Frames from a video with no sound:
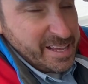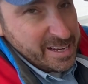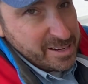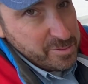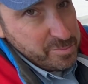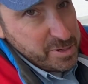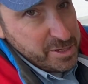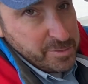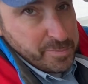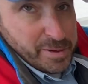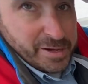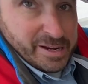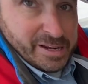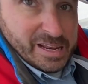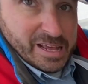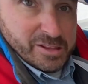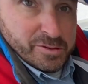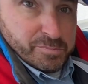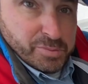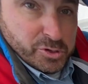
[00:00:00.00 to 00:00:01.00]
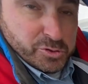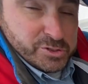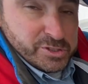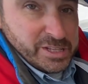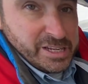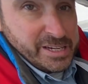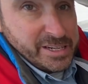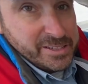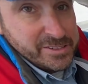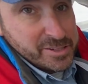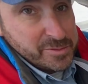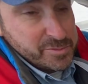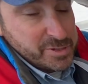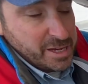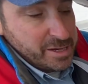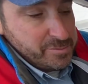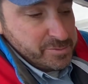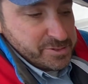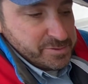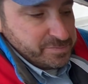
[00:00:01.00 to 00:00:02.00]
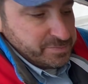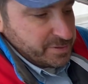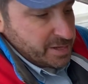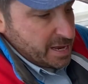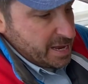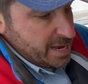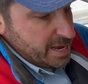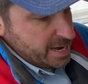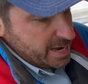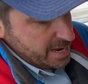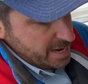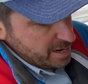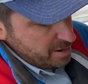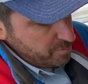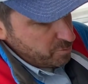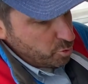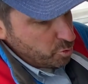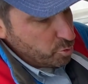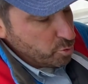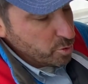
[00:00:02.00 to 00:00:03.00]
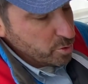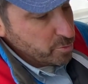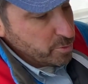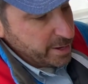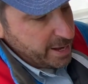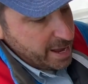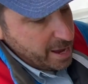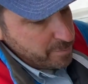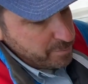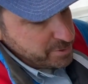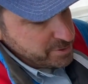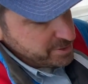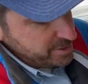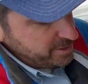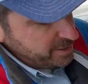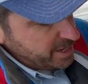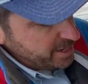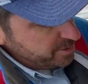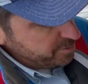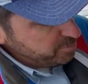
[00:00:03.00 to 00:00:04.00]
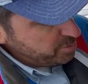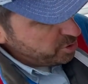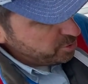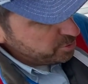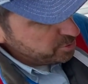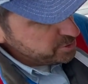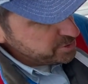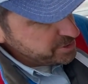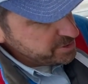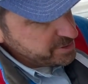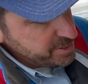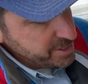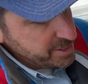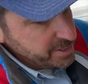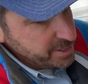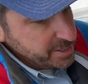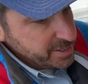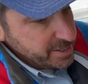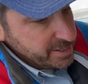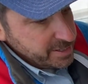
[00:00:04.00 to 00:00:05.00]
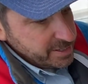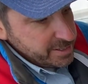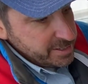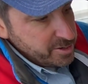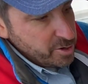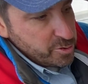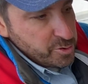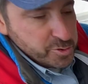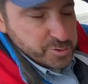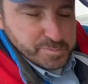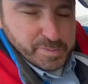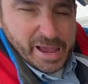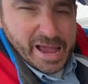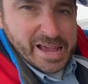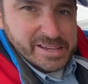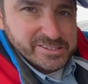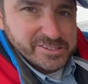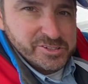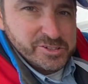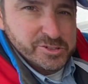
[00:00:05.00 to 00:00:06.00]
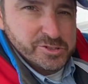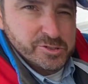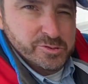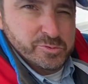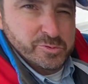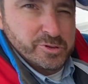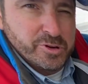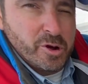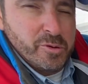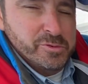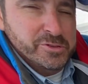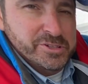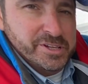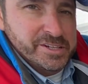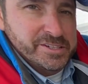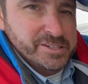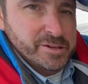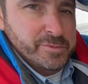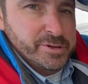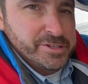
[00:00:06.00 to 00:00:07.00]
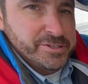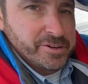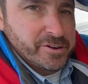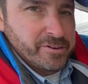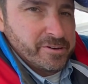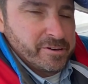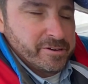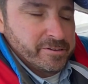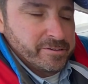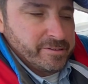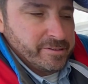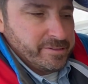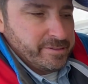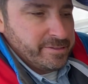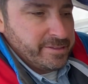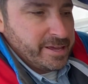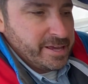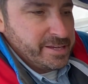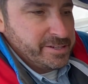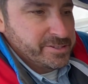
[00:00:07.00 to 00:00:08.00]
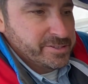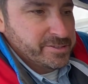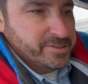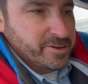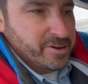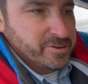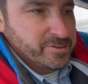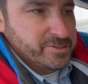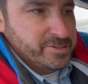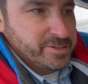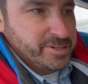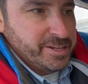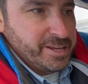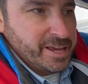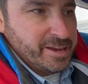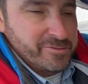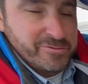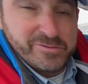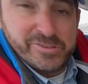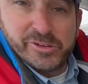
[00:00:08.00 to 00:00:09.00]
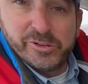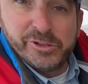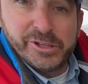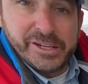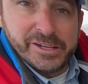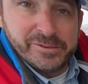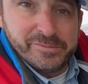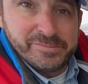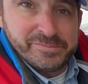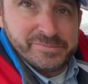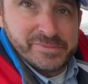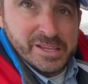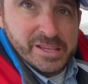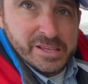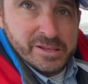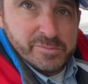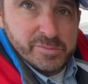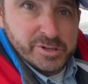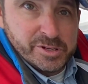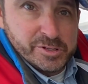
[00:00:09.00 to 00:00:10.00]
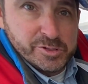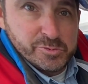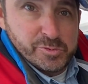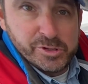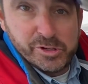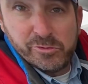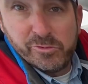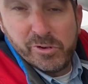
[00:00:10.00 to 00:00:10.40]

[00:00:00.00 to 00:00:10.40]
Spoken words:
that could be dependent on how the boat's leaning sometimes. Or what happens in a lot of the motors is those passages is almost like somebody's heart. They start to get filled in, because when you're